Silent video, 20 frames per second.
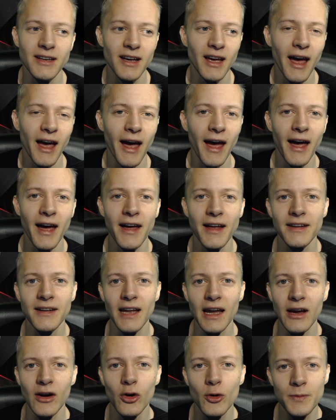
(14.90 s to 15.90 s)
And
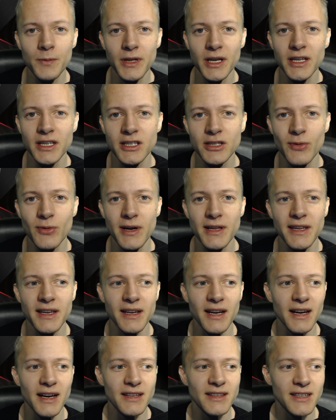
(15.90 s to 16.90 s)
I hope that
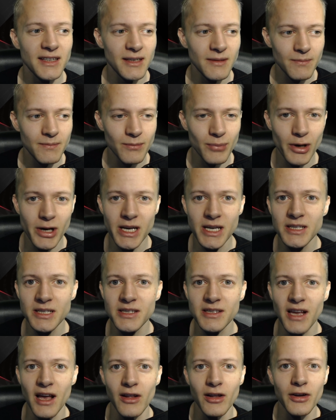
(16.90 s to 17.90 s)
2019
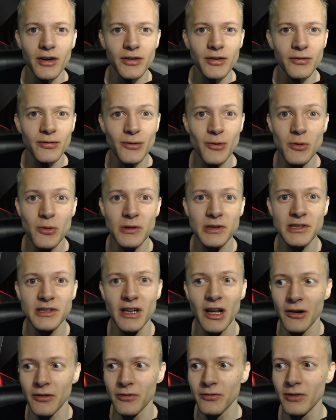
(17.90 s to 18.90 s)
brings a lot of cool
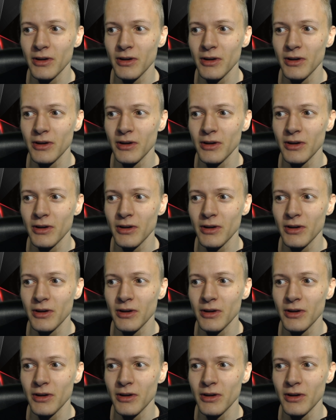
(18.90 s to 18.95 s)
stuff.